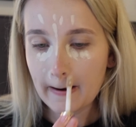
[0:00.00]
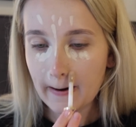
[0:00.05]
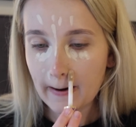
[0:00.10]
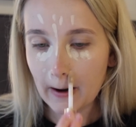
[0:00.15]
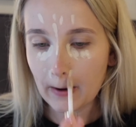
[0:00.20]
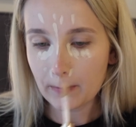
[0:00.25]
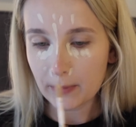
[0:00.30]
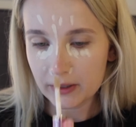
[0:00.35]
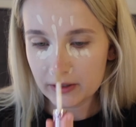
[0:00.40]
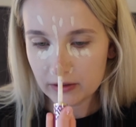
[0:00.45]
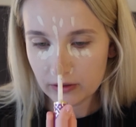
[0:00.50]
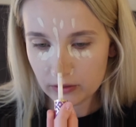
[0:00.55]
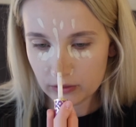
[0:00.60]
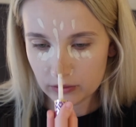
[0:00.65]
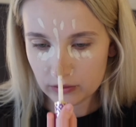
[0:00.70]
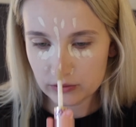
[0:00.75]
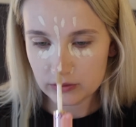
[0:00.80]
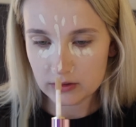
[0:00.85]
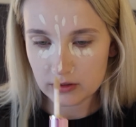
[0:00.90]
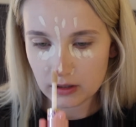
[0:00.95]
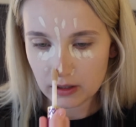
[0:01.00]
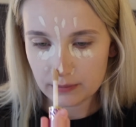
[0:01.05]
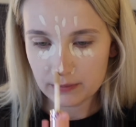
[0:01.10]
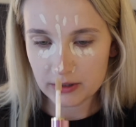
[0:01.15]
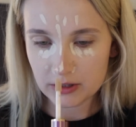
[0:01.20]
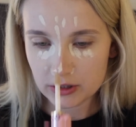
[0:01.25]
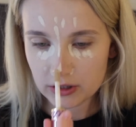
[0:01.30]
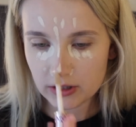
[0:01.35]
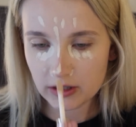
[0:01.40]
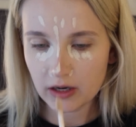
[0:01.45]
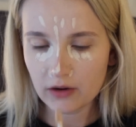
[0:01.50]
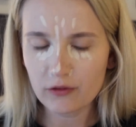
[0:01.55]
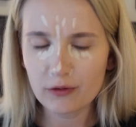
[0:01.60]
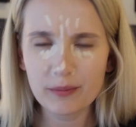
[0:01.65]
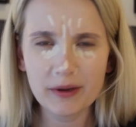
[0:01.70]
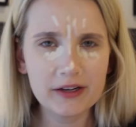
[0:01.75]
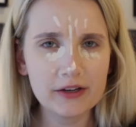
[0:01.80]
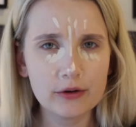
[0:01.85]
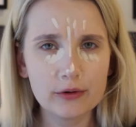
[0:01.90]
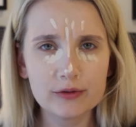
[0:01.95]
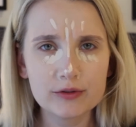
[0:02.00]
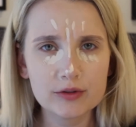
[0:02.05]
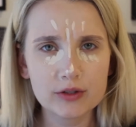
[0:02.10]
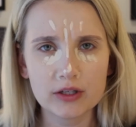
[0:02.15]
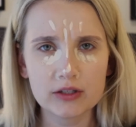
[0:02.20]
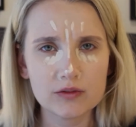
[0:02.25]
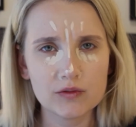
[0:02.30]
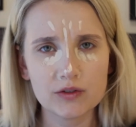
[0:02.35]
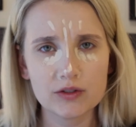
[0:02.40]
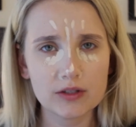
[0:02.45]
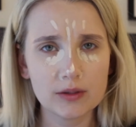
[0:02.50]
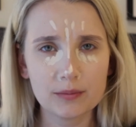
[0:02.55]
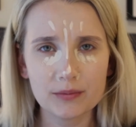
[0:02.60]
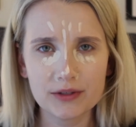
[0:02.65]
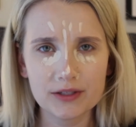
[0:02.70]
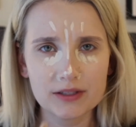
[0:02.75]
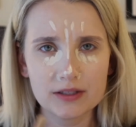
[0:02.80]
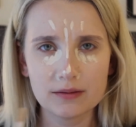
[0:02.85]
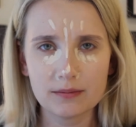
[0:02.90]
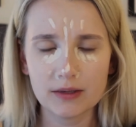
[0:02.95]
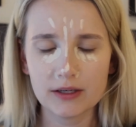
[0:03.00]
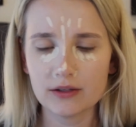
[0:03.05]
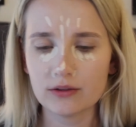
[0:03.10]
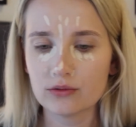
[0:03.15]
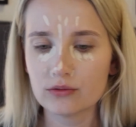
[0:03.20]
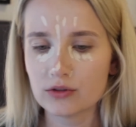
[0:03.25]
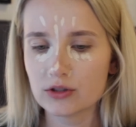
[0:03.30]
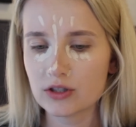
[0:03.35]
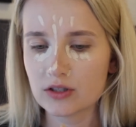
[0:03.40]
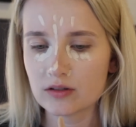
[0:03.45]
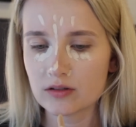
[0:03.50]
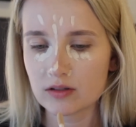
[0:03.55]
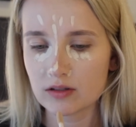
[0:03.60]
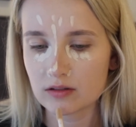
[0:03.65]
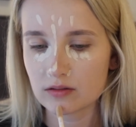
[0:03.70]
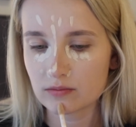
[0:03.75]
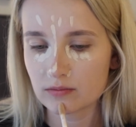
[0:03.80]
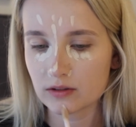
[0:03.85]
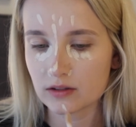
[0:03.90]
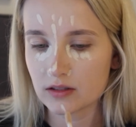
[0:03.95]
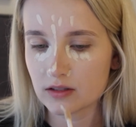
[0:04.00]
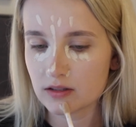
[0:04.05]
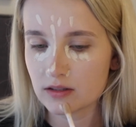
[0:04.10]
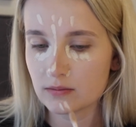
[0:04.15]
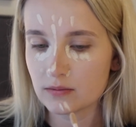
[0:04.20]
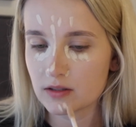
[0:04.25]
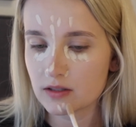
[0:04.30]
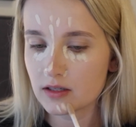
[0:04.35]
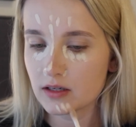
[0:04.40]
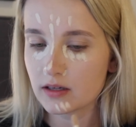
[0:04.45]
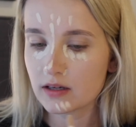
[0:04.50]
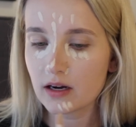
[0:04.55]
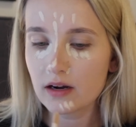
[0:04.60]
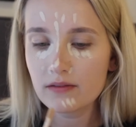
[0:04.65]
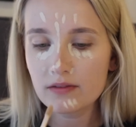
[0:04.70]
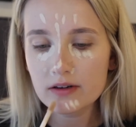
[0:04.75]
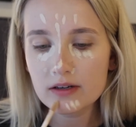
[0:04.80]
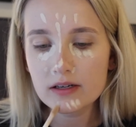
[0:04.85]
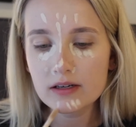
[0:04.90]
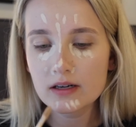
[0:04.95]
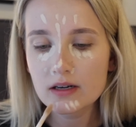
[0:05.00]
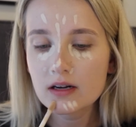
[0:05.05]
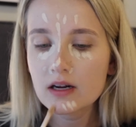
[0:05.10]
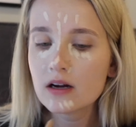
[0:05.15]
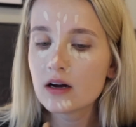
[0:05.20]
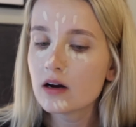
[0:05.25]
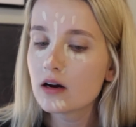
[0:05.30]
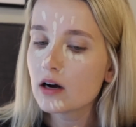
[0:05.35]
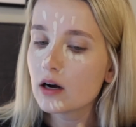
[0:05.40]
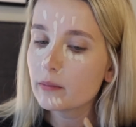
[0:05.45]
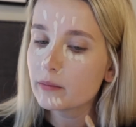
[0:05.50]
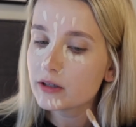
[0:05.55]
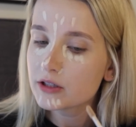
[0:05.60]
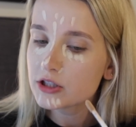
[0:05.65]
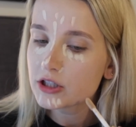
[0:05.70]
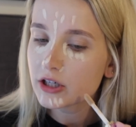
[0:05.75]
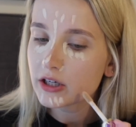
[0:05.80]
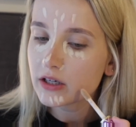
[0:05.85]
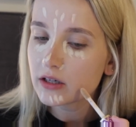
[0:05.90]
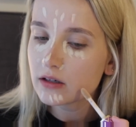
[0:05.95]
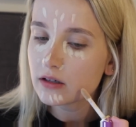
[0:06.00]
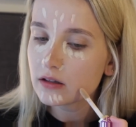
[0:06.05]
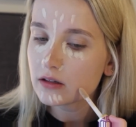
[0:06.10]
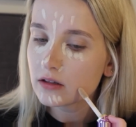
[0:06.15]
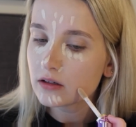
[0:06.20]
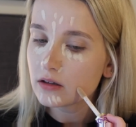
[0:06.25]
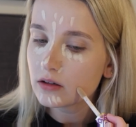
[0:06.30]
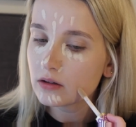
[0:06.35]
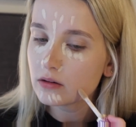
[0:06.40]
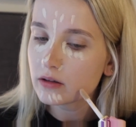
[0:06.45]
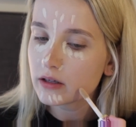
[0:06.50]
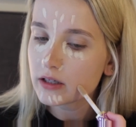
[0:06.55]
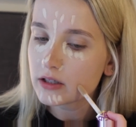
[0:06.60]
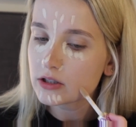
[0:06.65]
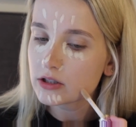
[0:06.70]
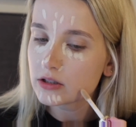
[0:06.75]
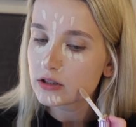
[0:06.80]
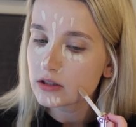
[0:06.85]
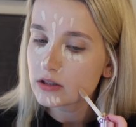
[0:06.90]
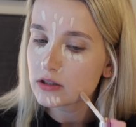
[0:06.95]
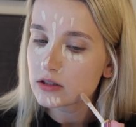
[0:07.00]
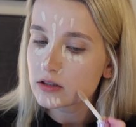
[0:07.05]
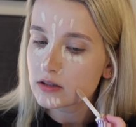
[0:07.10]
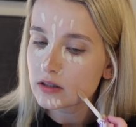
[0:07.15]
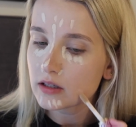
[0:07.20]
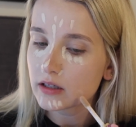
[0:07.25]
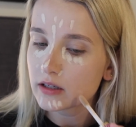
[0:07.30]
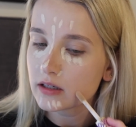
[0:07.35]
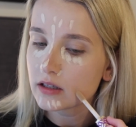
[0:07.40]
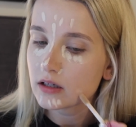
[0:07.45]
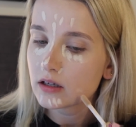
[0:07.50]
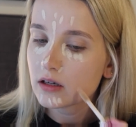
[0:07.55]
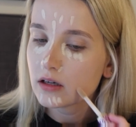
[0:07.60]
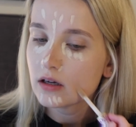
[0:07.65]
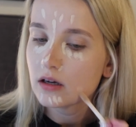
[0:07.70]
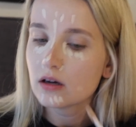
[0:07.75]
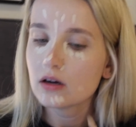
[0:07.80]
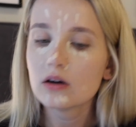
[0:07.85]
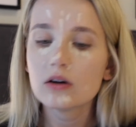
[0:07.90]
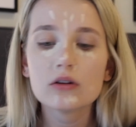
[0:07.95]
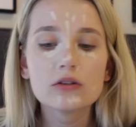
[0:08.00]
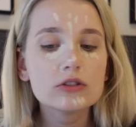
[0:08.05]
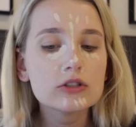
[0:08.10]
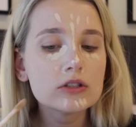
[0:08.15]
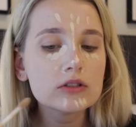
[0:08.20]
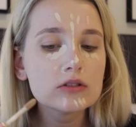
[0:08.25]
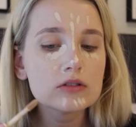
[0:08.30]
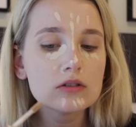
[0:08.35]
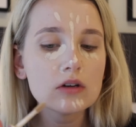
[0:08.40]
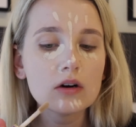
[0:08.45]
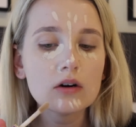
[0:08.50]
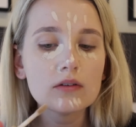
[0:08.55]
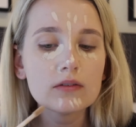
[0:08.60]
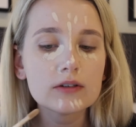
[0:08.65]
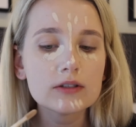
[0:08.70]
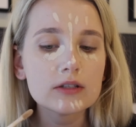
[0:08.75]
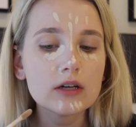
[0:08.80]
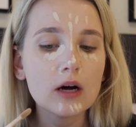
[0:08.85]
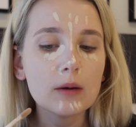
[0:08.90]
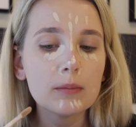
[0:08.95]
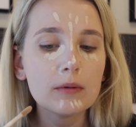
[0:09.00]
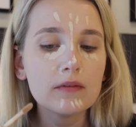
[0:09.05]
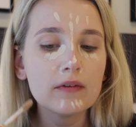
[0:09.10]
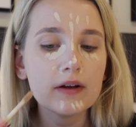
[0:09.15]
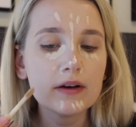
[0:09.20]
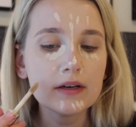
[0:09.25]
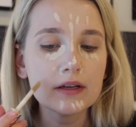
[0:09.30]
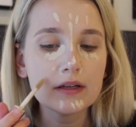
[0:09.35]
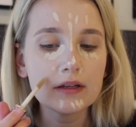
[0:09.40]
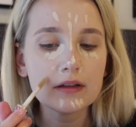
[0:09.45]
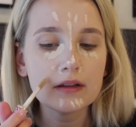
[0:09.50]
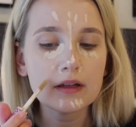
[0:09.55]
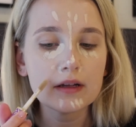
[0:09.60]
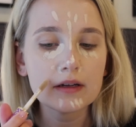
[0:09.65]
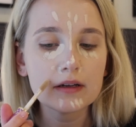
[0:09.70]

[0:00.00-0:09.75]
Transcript: around my nose. I make sure to cover my nose because for some reason my nose just doesn't really seem to stay covered. On my chin, and then I'll occasionally just over top of any